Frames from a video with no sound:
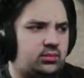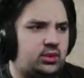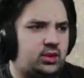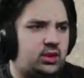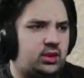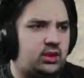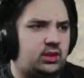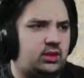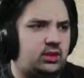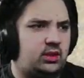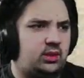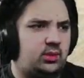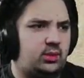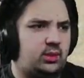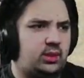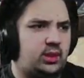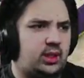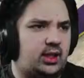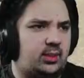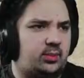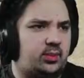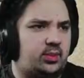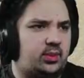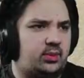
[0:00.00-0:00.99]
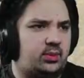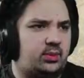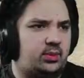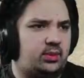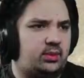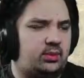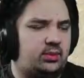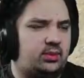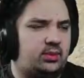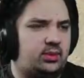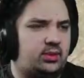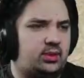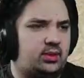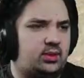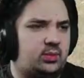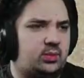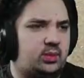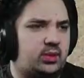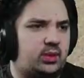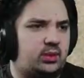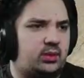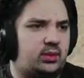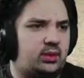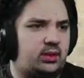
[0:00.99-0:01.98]
Jake, do you know what lap you were
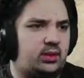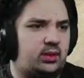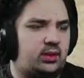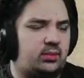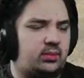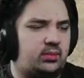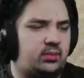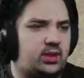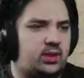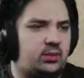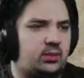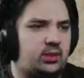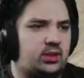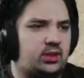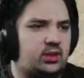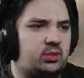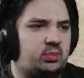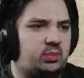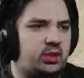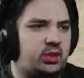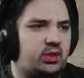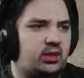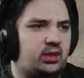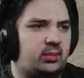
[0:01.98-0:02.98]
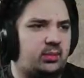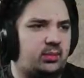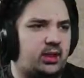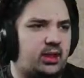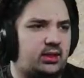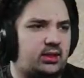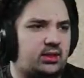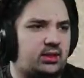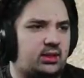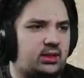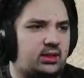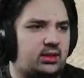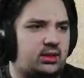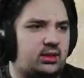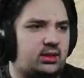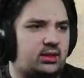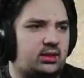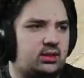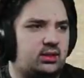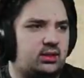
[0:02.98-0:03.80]
spun around on the... Someone spun on the backstretch.